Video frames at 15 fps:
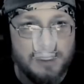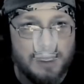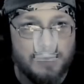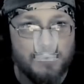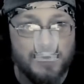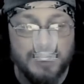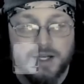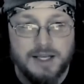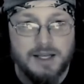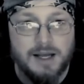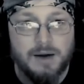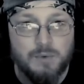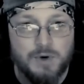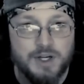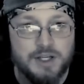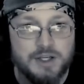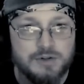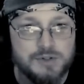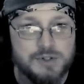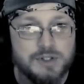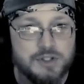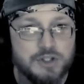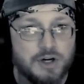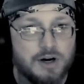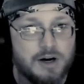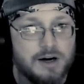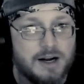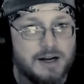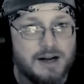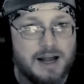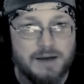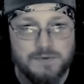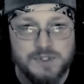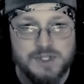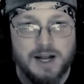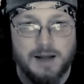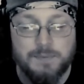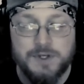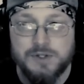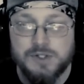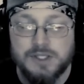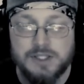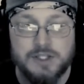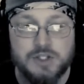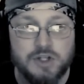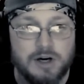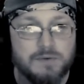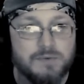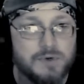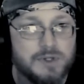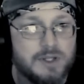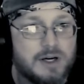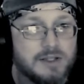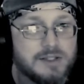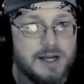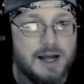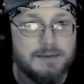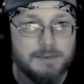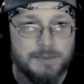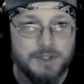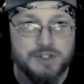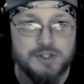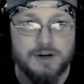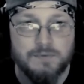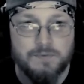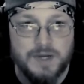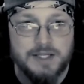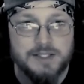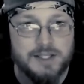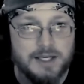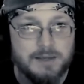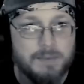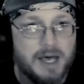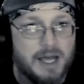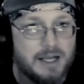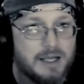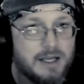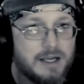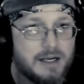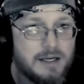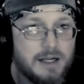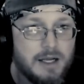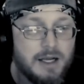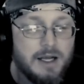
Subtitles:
I want to use the jar. I've stopped using the jar for a long time. I'm going to start phasing it back in.